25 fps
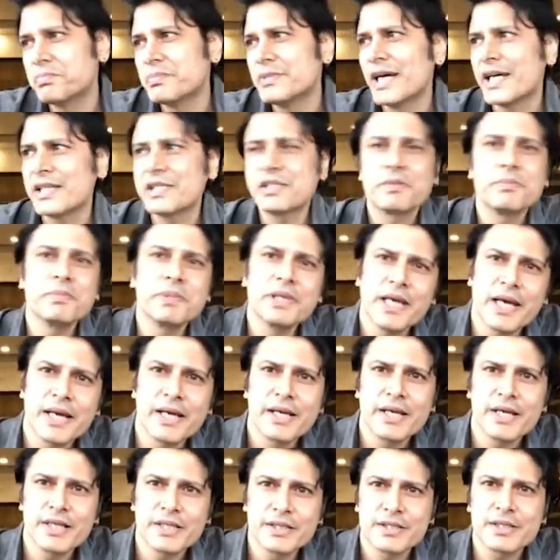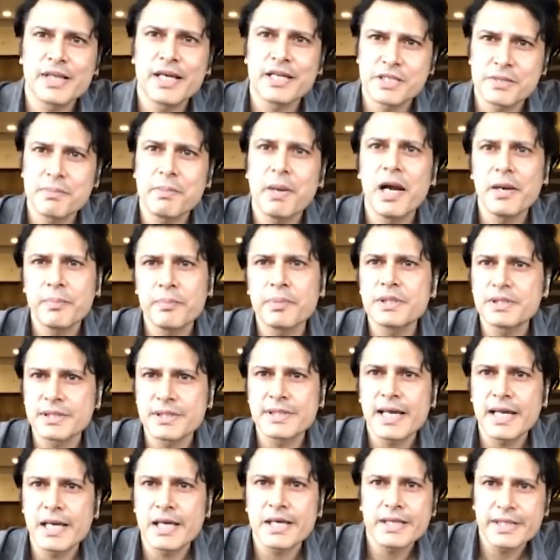That's me, I guess. That's my
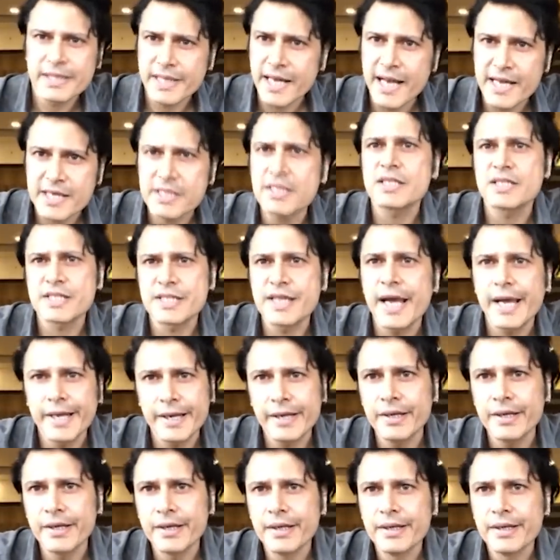personality as Cezanne.